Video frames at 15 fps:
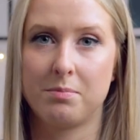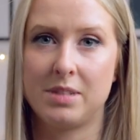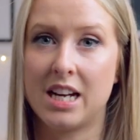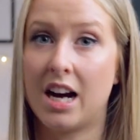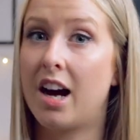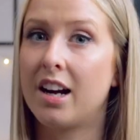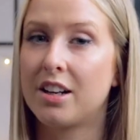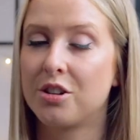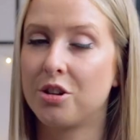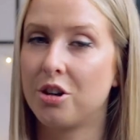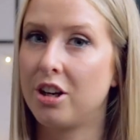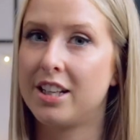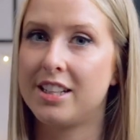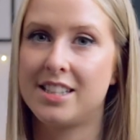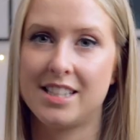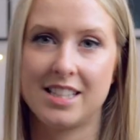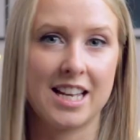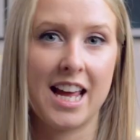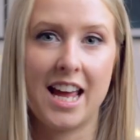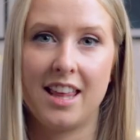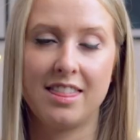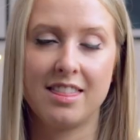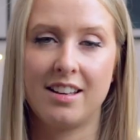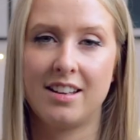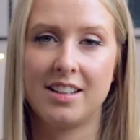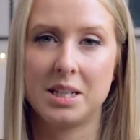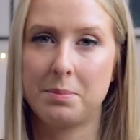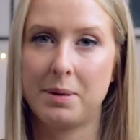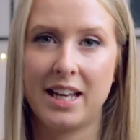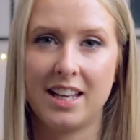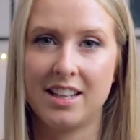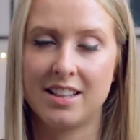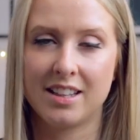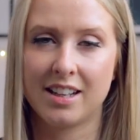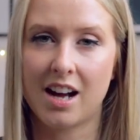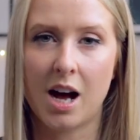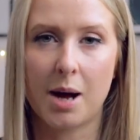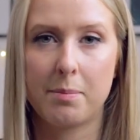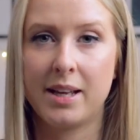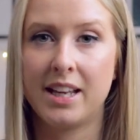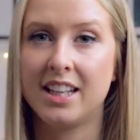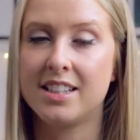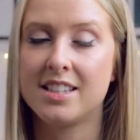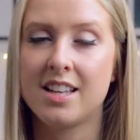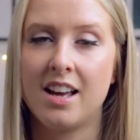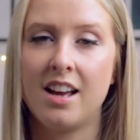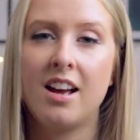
dark coloured stain that had appeared in the carpet